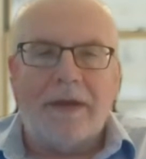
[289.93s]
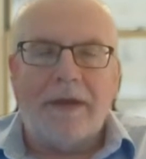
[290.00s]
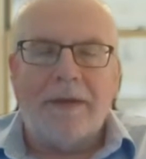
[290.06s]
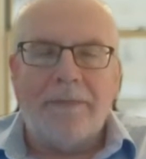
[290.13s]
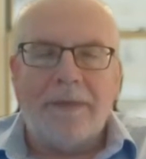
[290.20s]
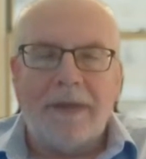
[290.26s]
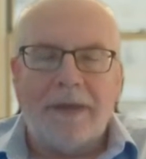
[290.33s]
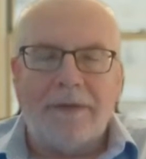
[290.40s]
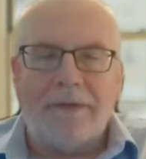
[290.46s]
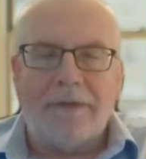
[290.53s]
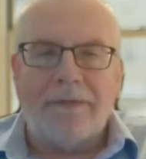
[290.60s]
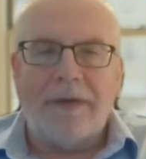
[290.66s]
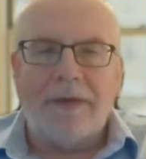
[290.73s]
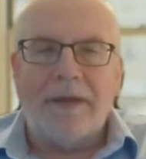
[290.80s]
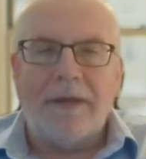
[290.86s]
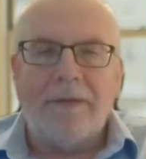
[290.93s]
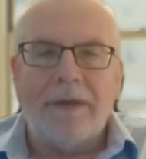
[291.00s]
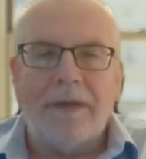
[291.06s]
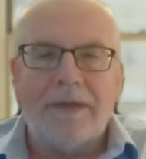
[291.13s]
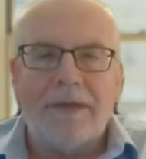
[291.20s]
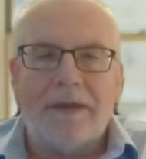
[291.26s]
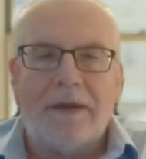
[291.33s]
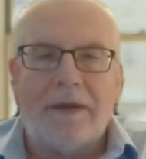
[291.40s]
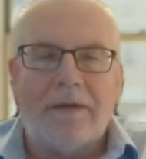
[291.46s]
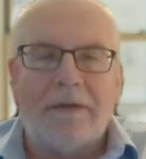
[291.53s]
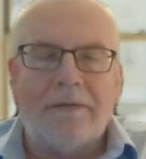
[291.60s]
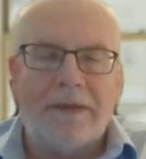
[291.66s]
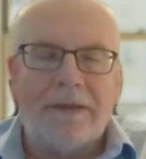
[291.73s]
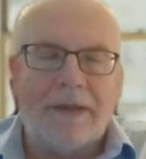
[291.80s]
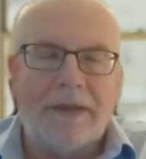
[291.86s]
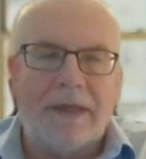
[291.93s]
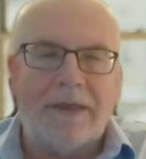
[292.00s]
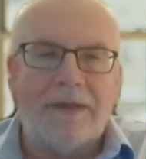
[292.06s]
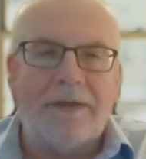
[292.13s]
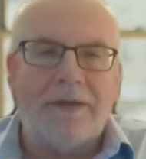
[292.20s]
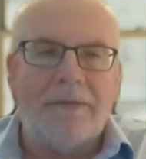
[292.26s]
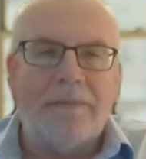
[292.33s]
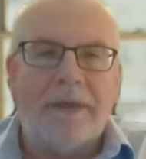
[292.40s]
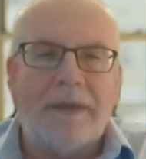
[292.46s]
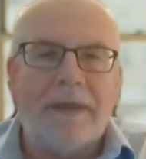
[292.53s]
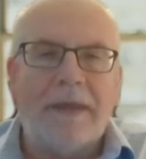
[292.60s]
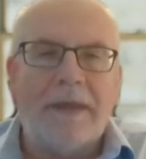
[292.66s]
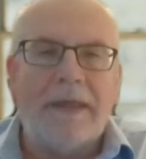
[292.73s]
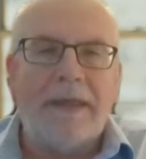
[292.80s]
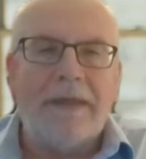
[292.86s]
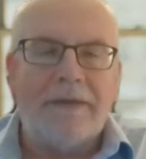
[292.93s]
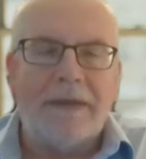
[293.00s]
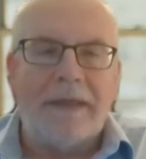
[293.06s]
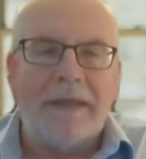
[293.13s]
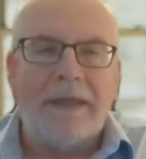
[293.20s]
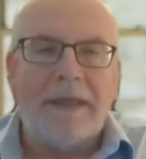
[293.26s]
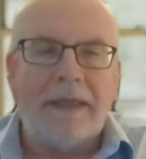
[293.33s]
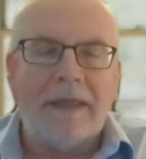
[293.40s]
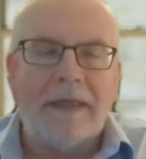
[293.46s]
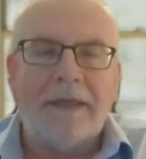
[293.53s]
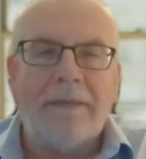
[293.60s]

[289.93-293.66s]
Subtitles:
the other 3 units, are assessed by the